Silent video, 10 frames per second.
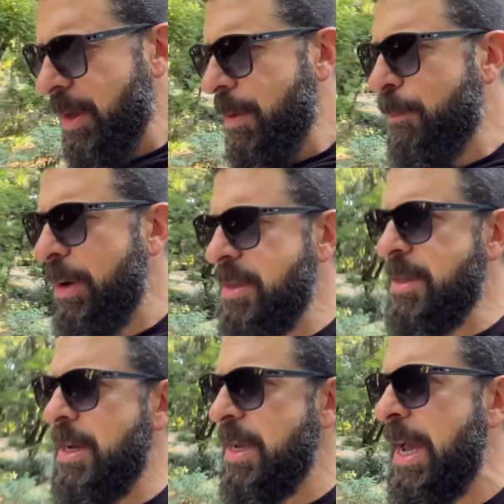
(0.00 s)
But
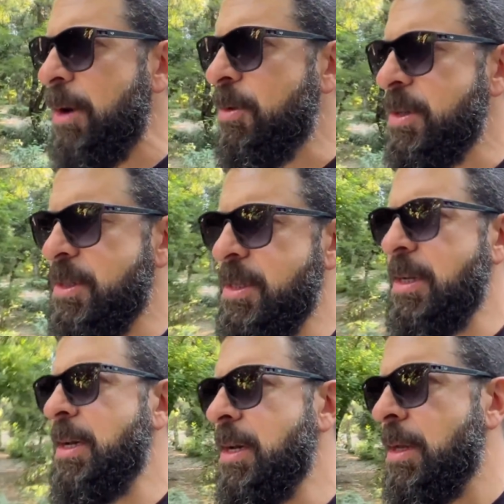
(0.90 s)
yeah, it was,
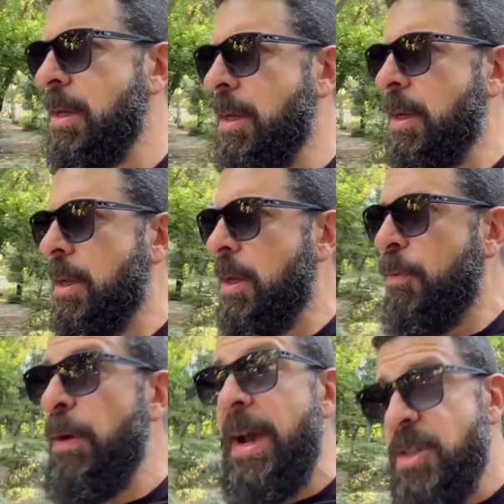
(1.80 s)

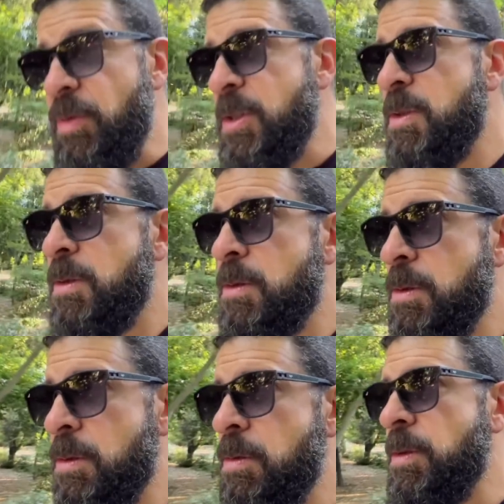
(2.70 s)
France
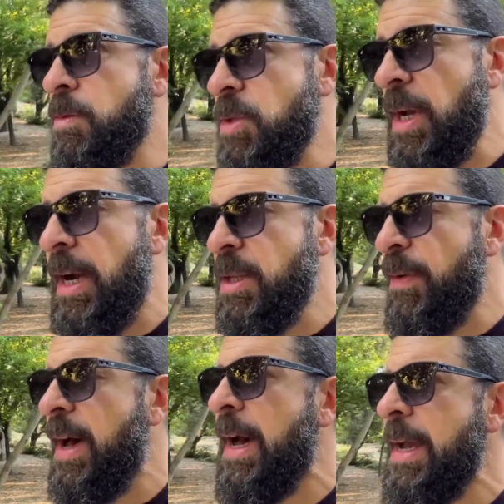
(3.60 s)
was kind of
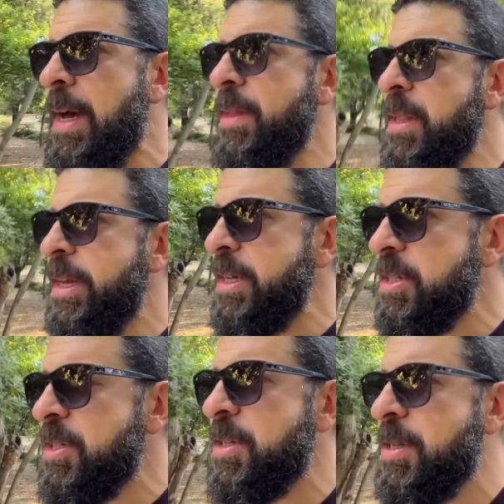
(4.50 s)
high on the
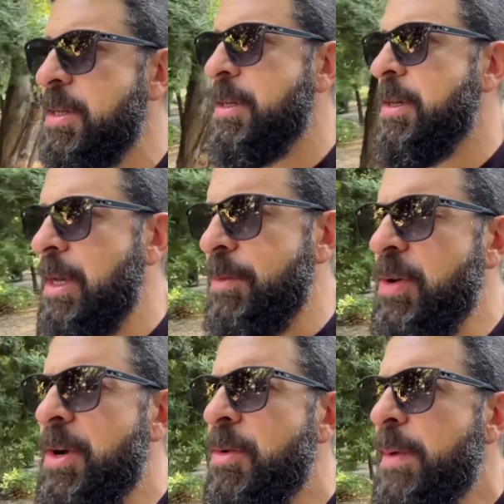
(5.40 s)
list. I'm
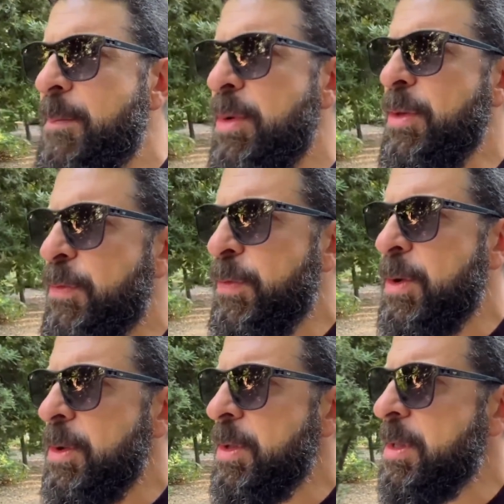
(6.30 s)
trying to remember the
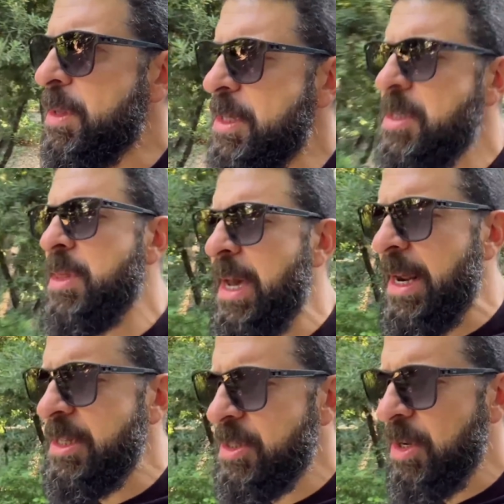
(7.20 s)
full list that I
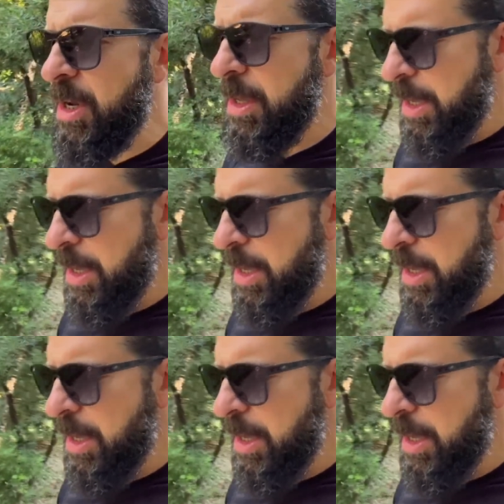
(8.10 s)
saw.